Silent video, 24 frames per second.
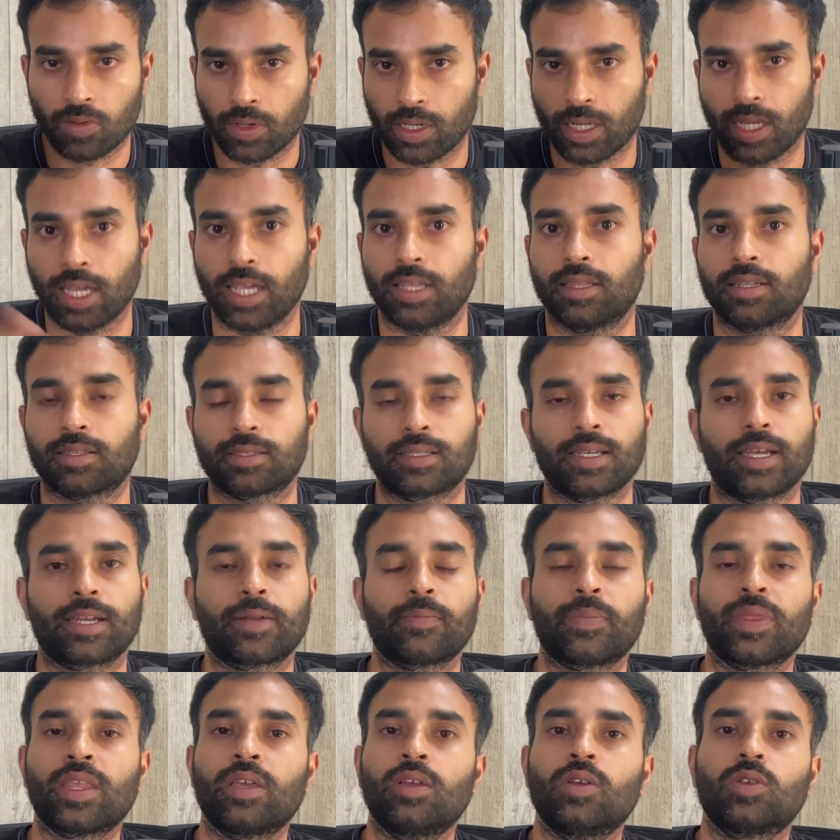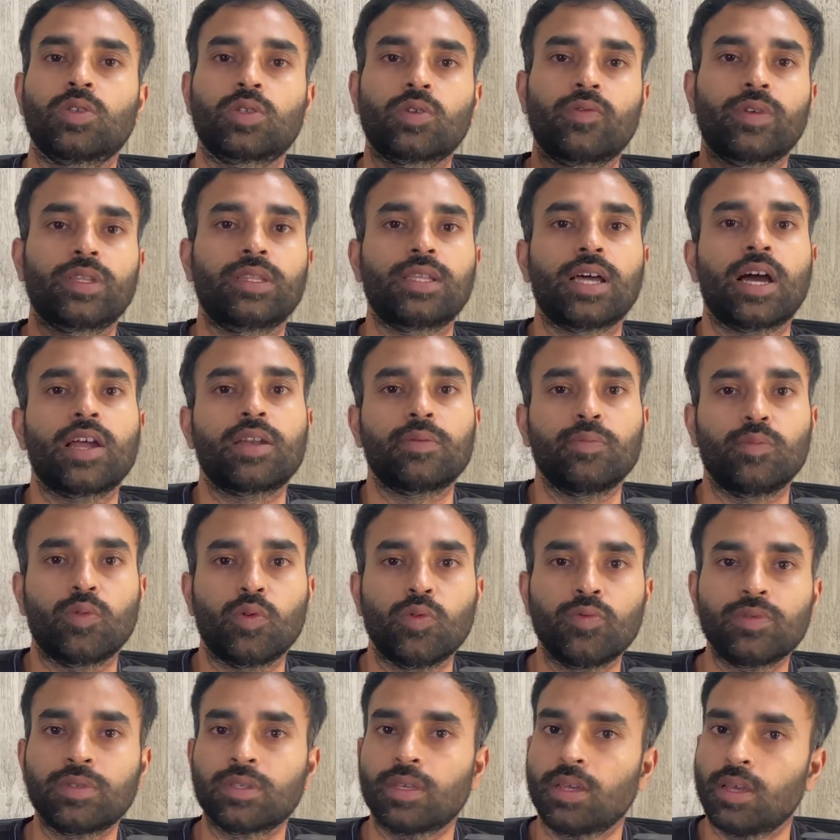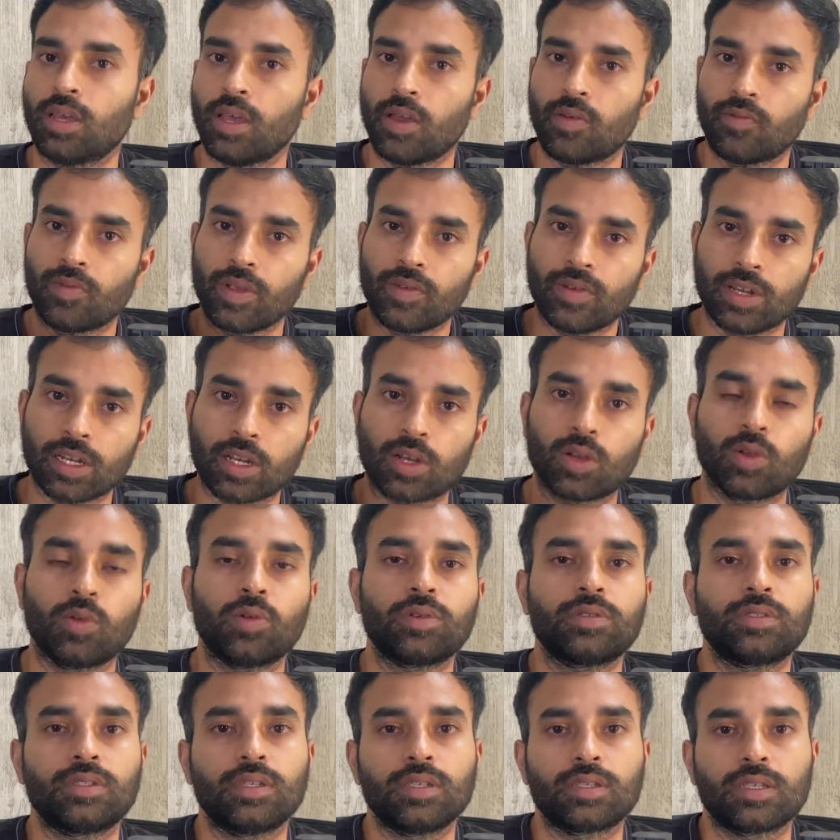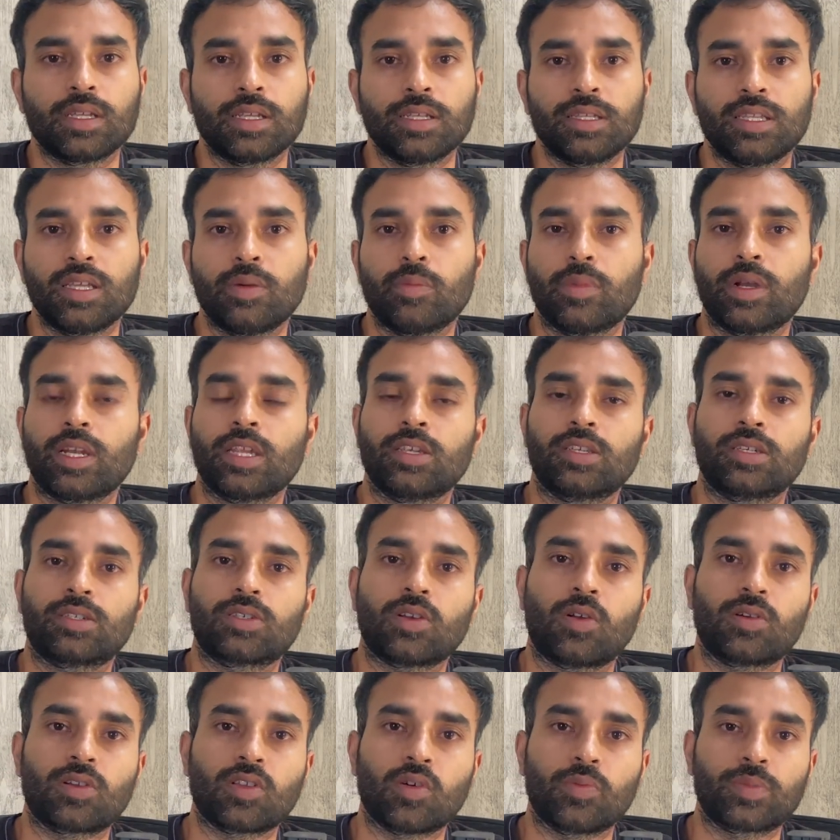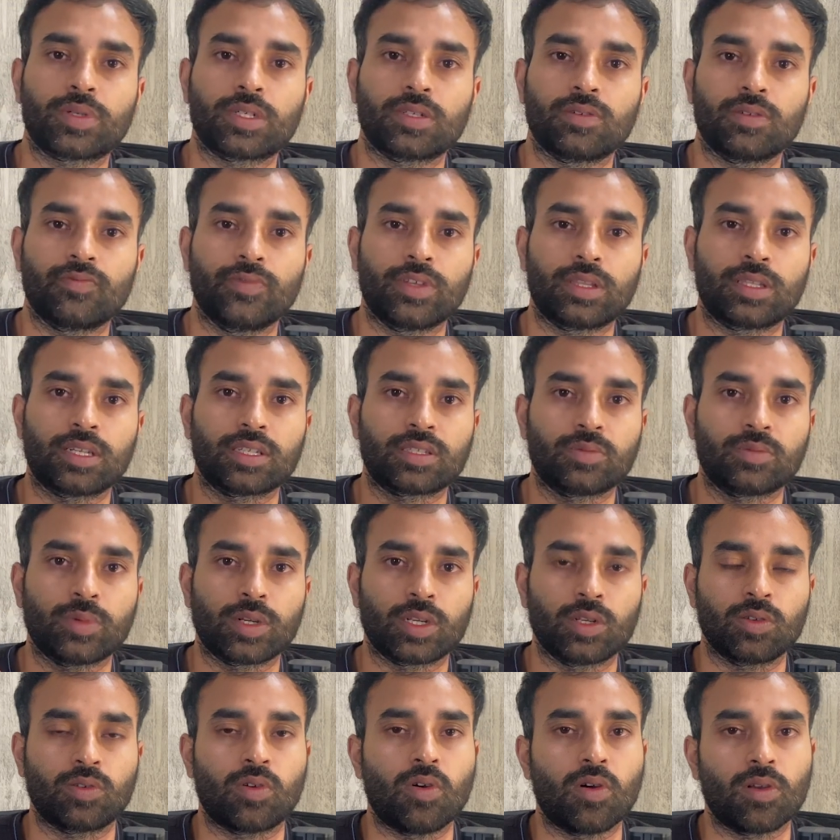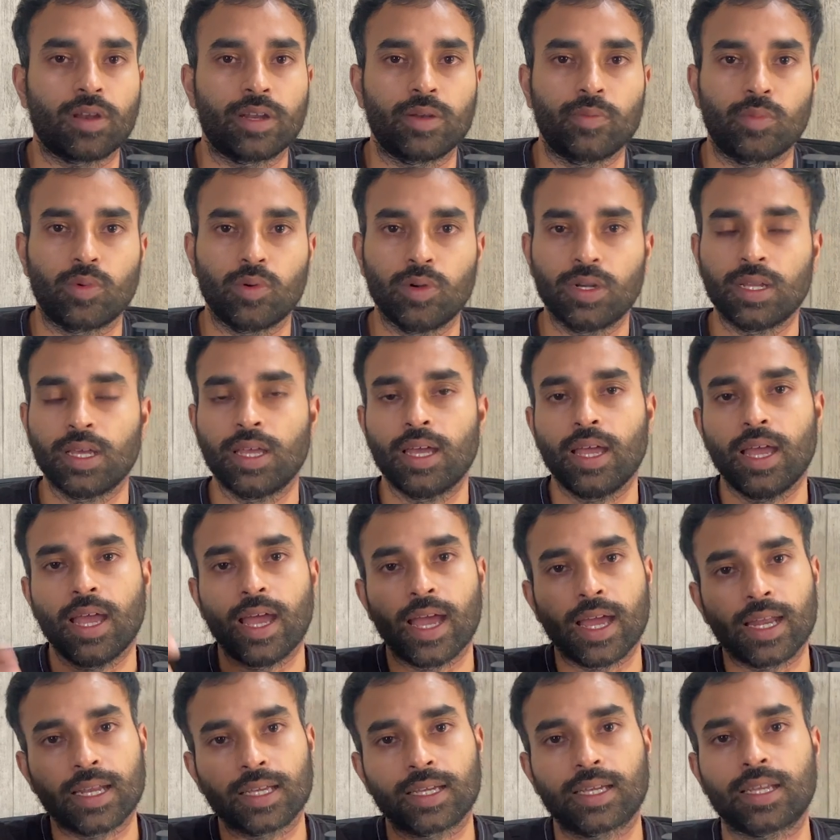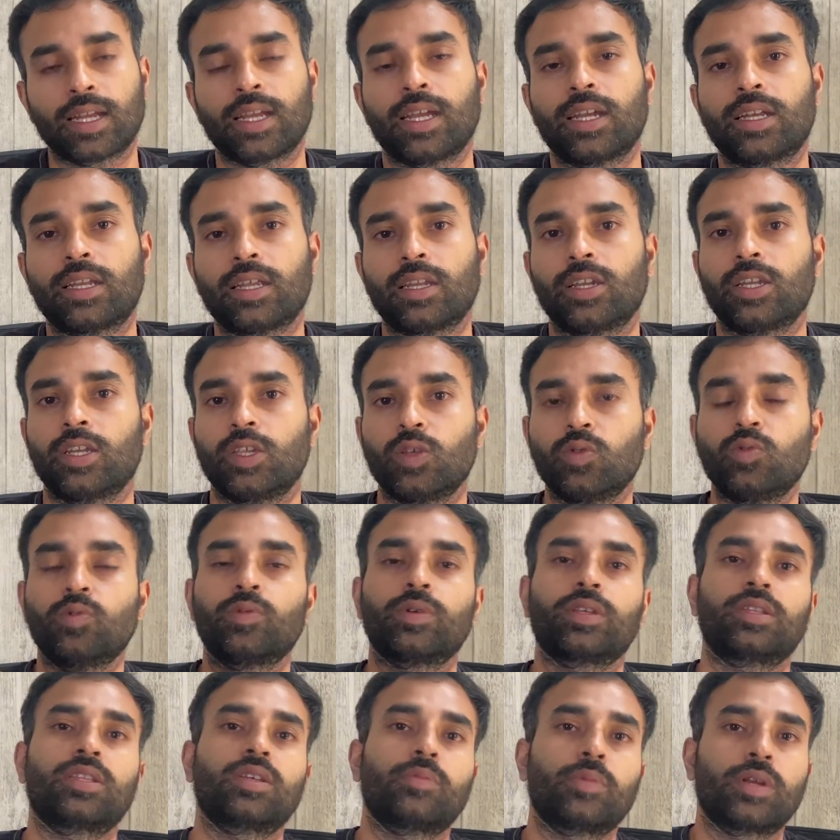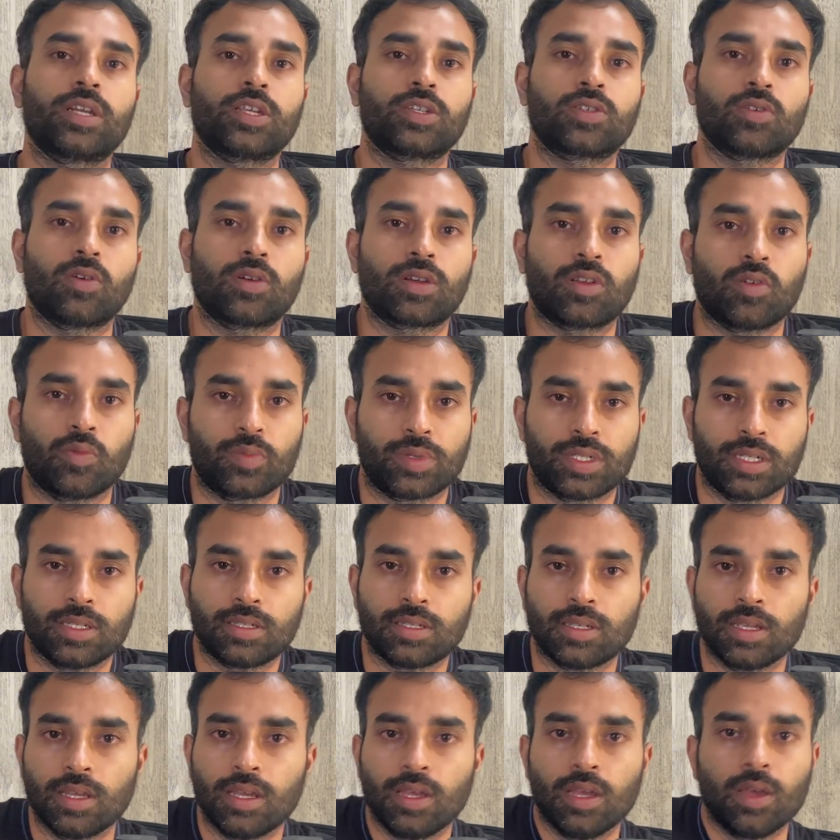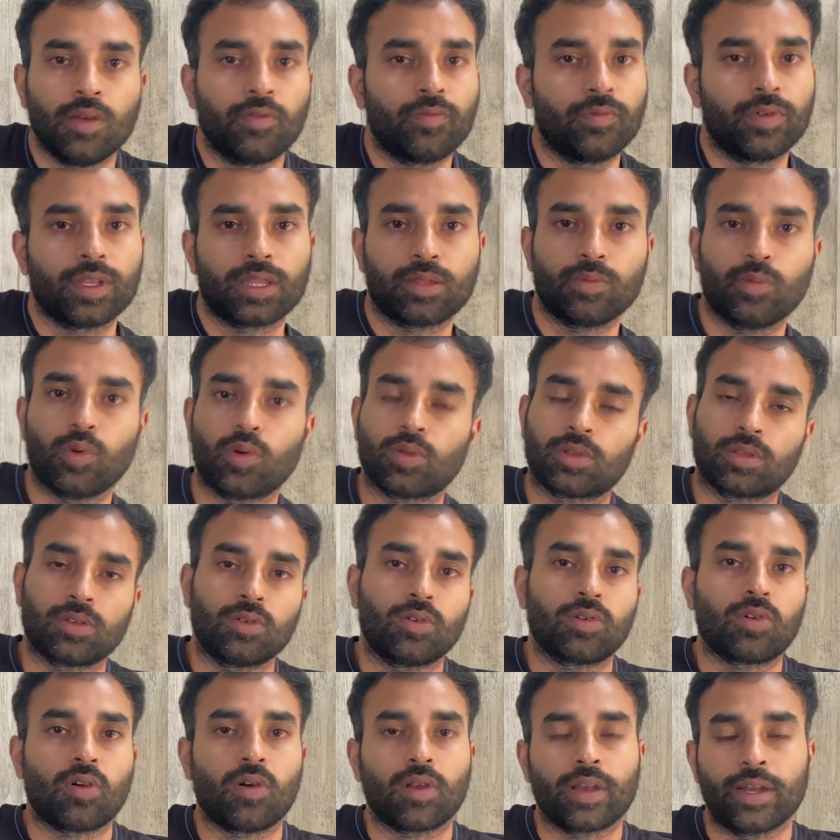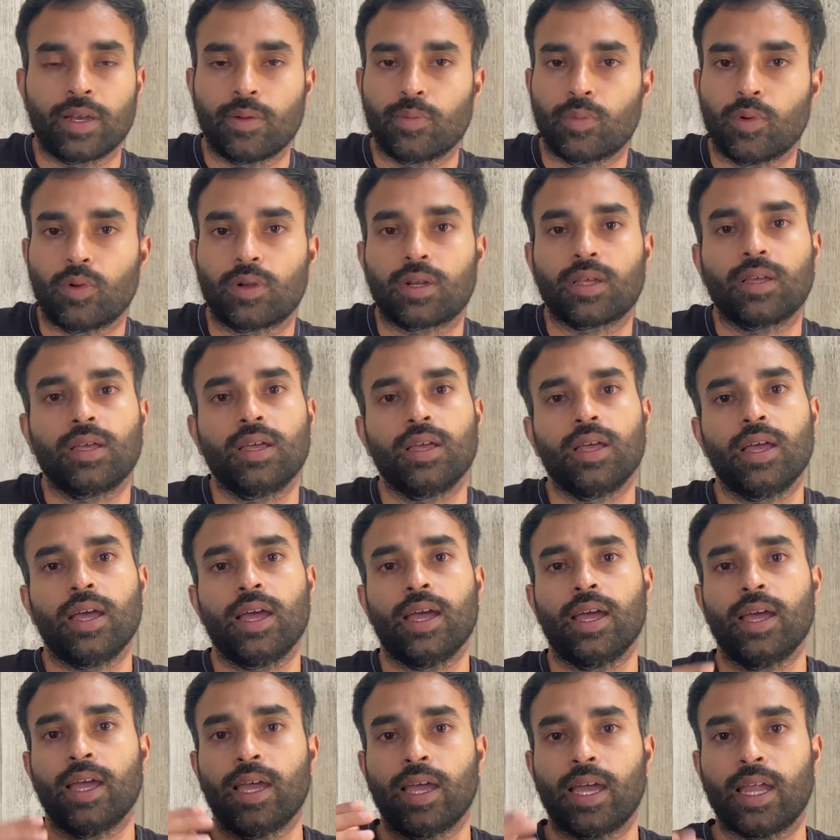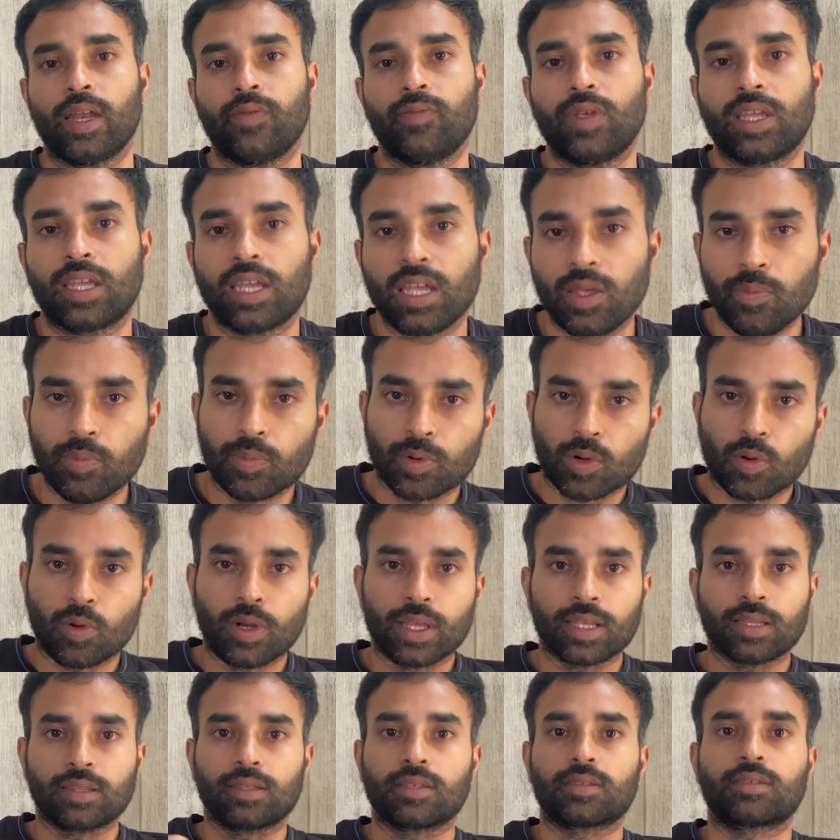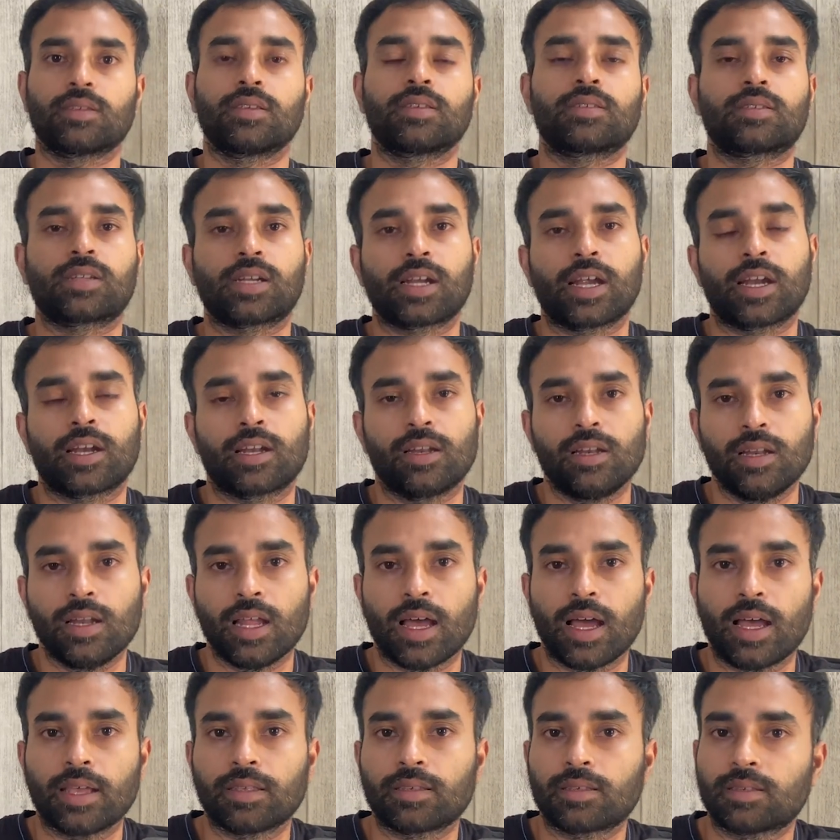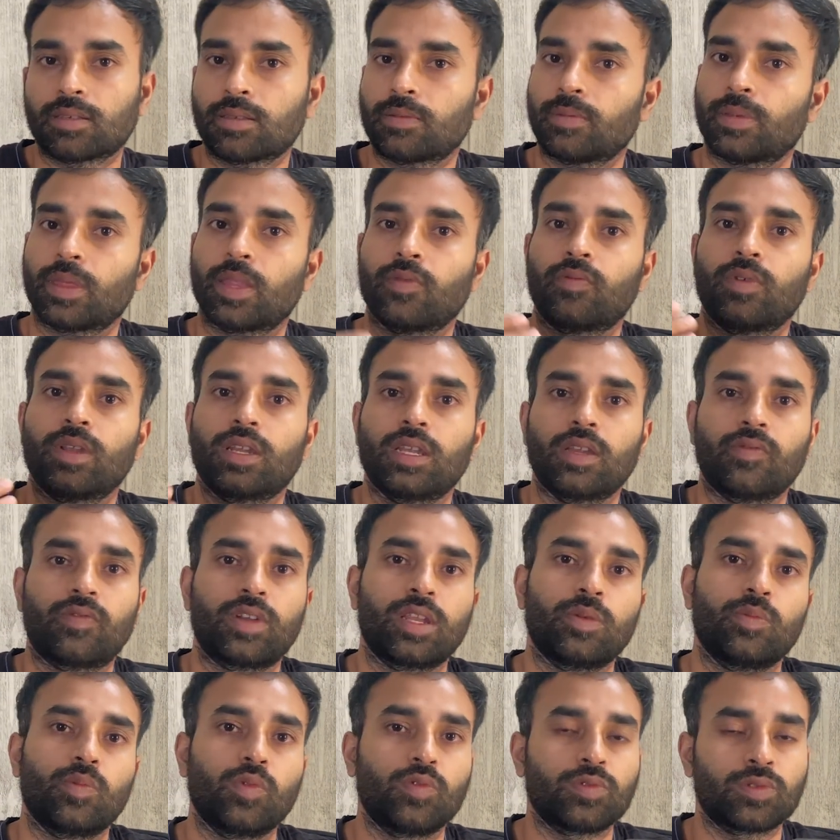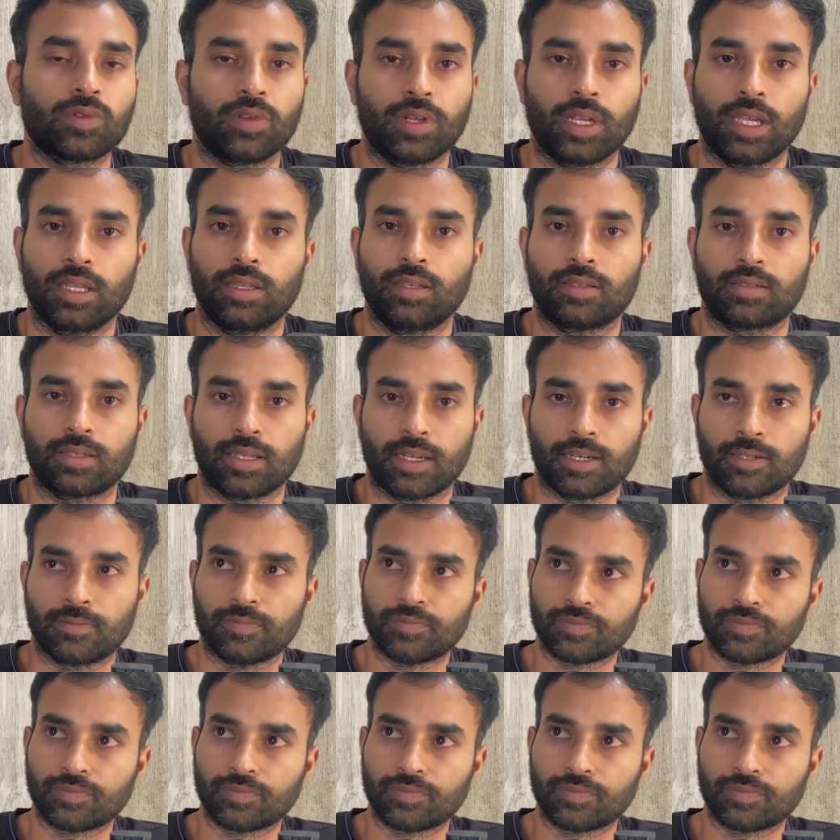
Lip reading: on either side. So when that moves, we will close this in the money short option with respect to call and put and create a new in the money short options with both call and put, and we keep rolling this straddle as the FINNIFTY moves on either side.